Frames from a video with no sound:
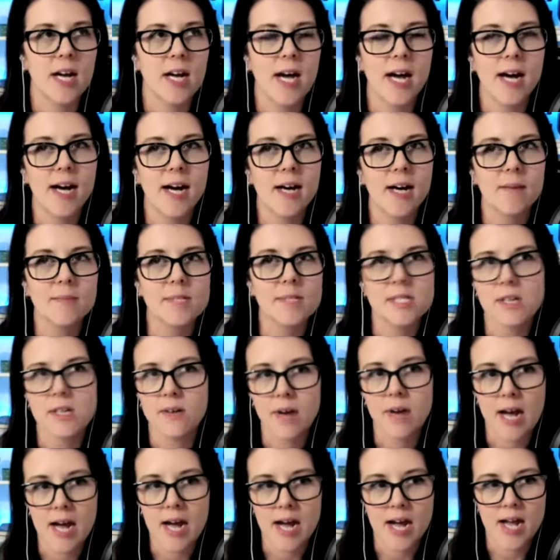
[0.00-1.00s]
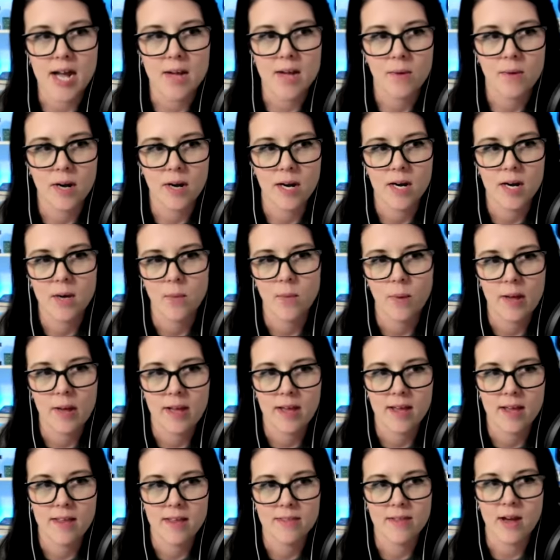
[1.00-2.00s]
Um, so I work
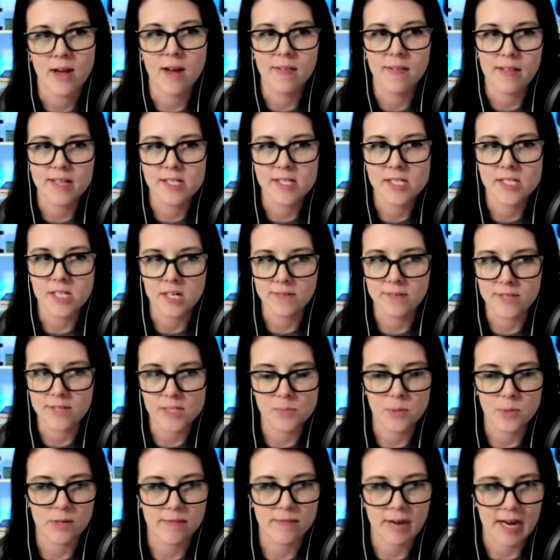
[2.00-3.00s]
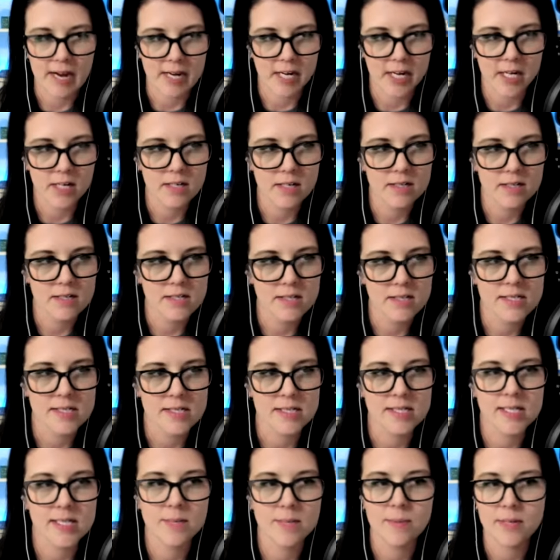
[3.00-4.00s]
with online service providers,
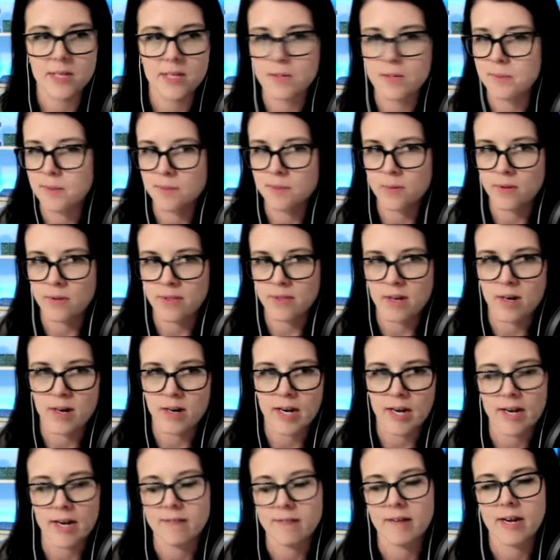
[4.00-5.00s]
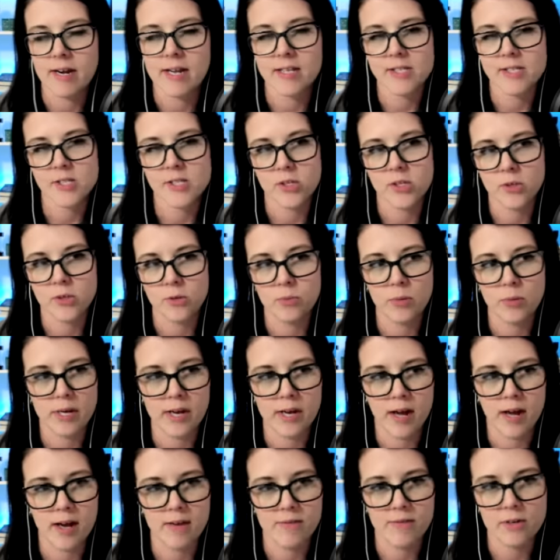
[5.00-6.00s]
typically people that are getting ready to bring
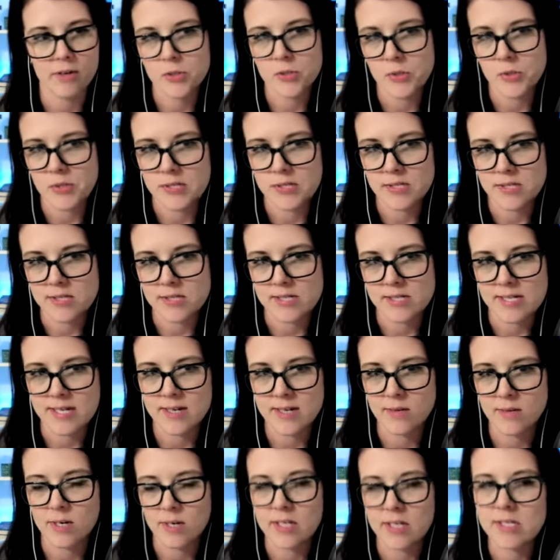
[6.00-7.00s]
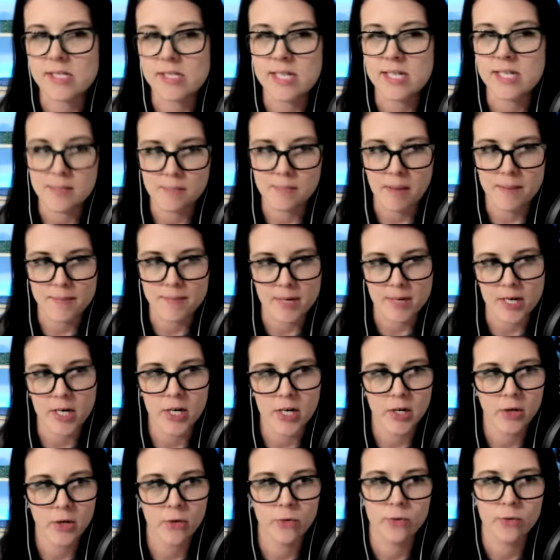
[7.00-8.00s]
on a virtual assistant or a team
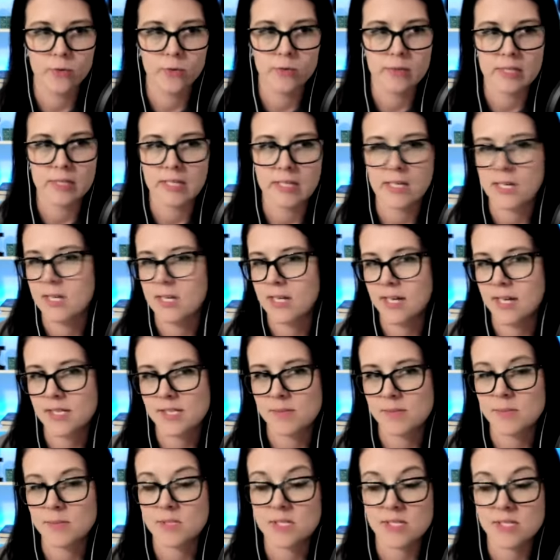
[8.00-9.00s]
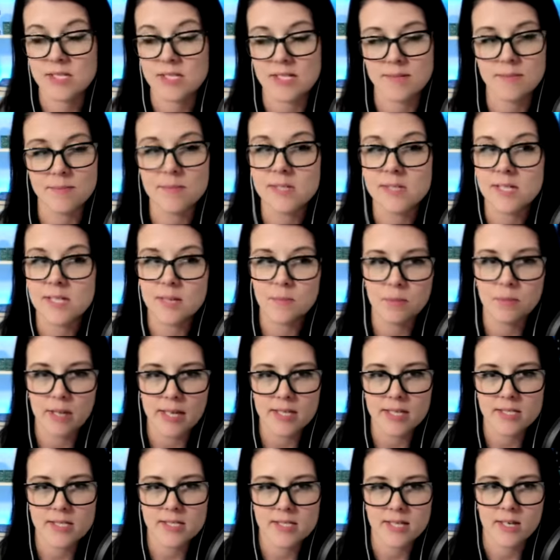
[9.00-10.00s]
member who really need to get some systems in
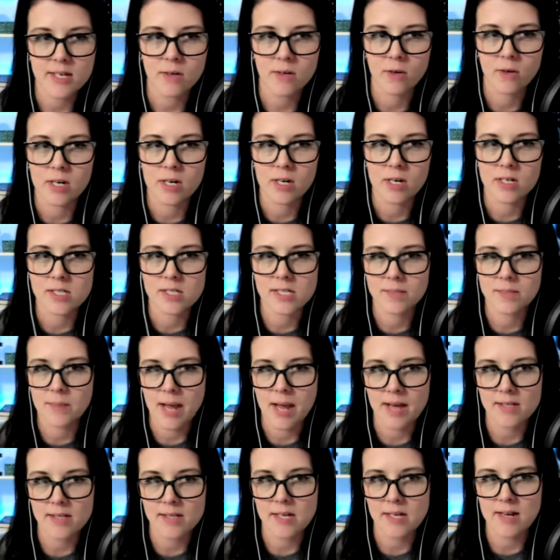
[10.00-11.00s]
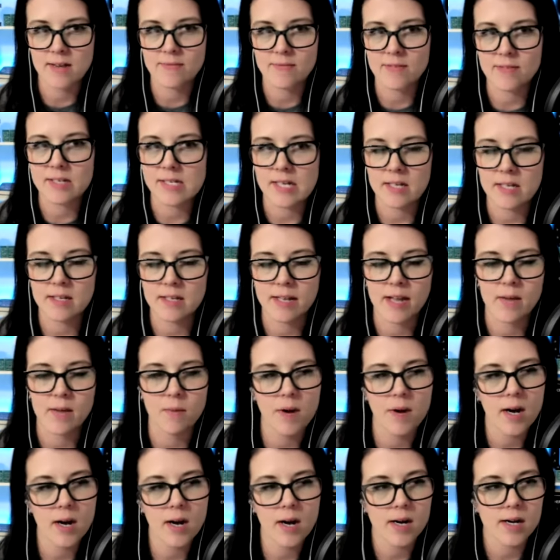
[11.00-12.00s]
place in order to pass off and delegate
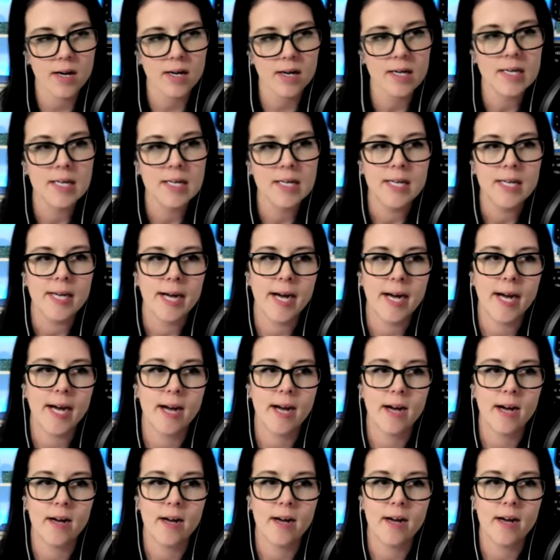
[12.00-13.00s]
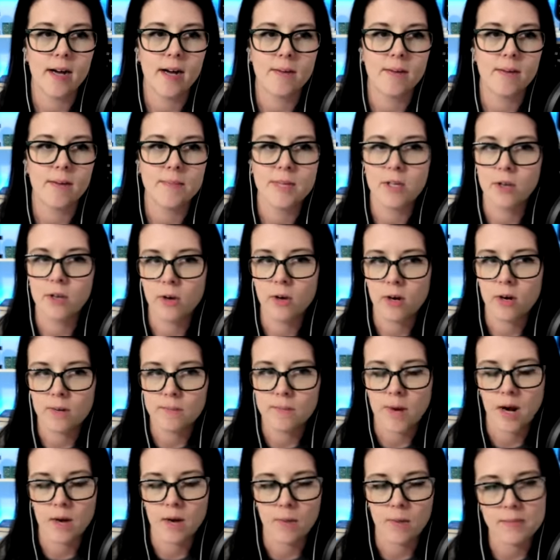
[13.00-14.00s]
work. Um, you can go to our,
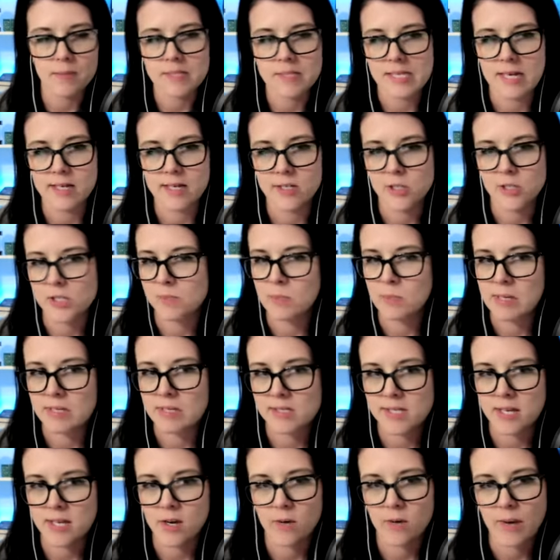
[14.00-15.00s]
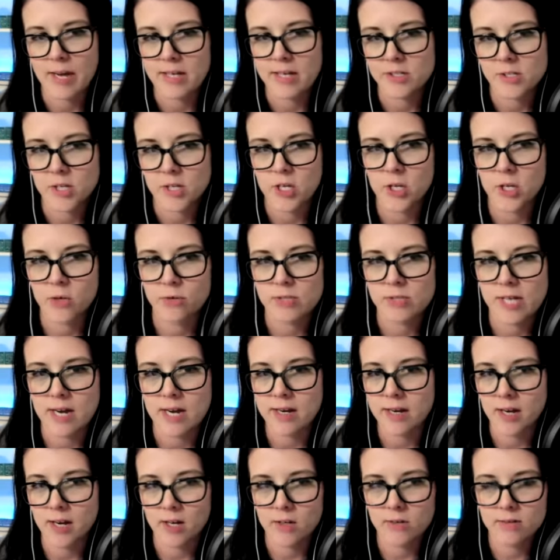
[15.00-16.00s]
our website, which is
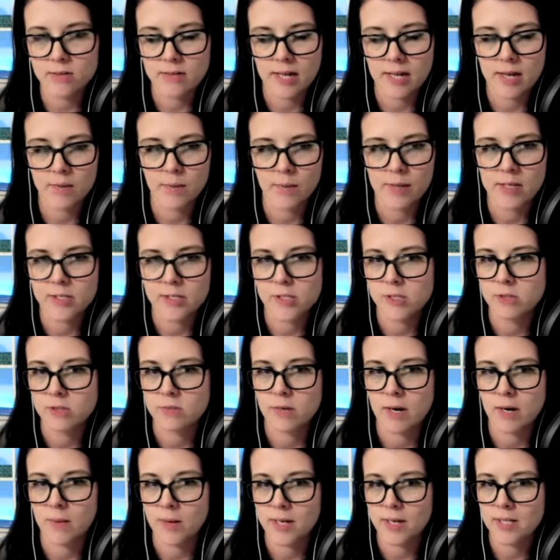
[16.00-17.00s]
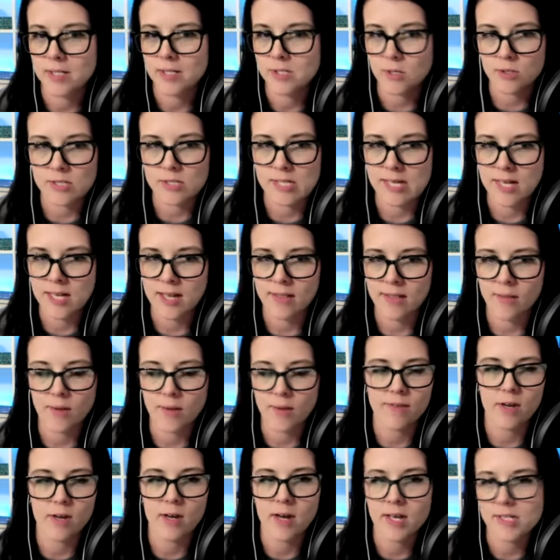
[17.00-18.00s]
bcohq.co, and we do one on one consulting. And then we have a
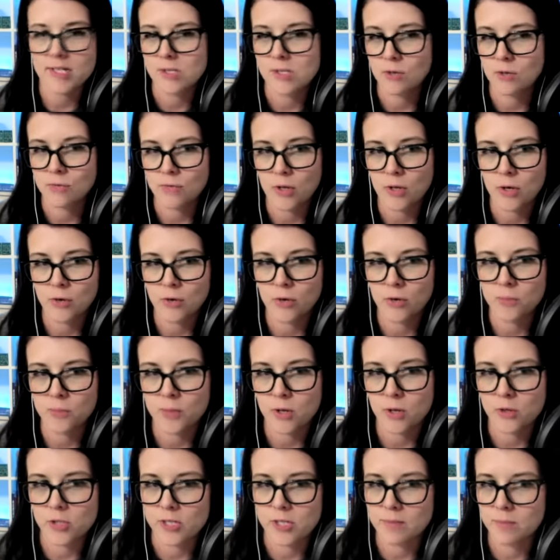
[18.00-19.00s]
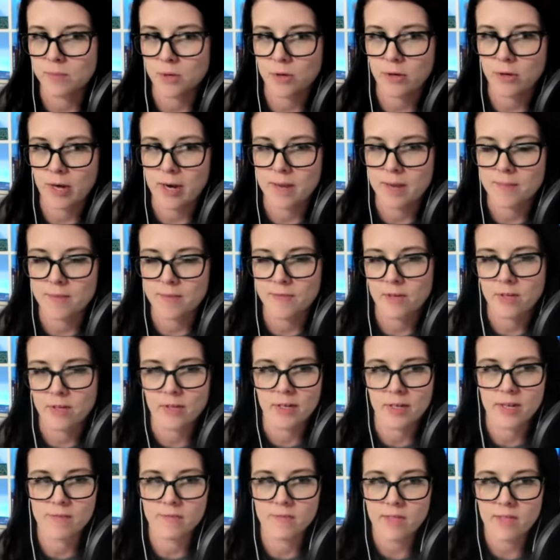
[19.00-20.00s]
hustle to flow group coaching program if you're
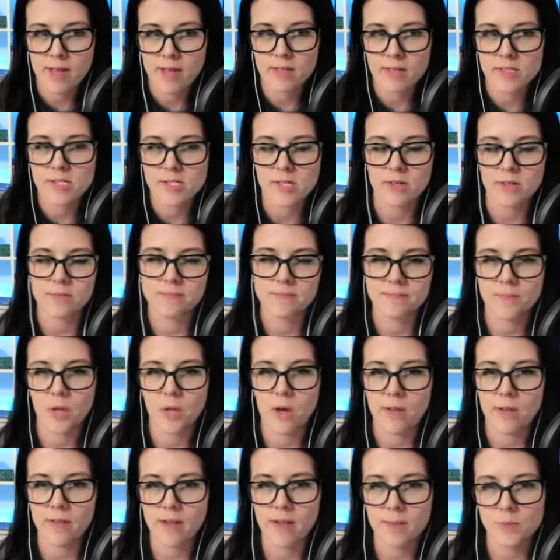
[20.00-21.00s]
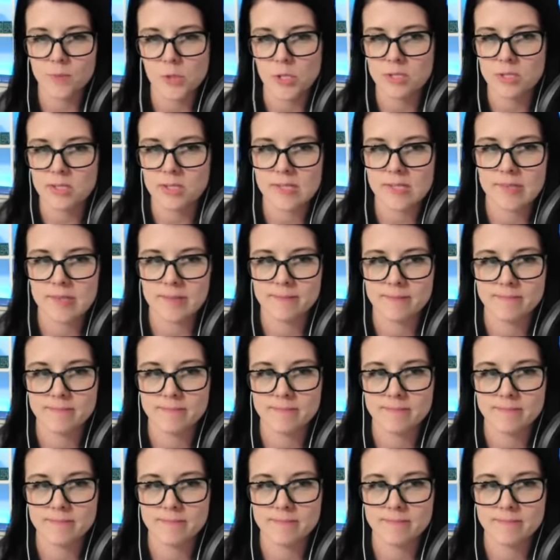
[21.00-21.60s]
looking for that. So, all the options.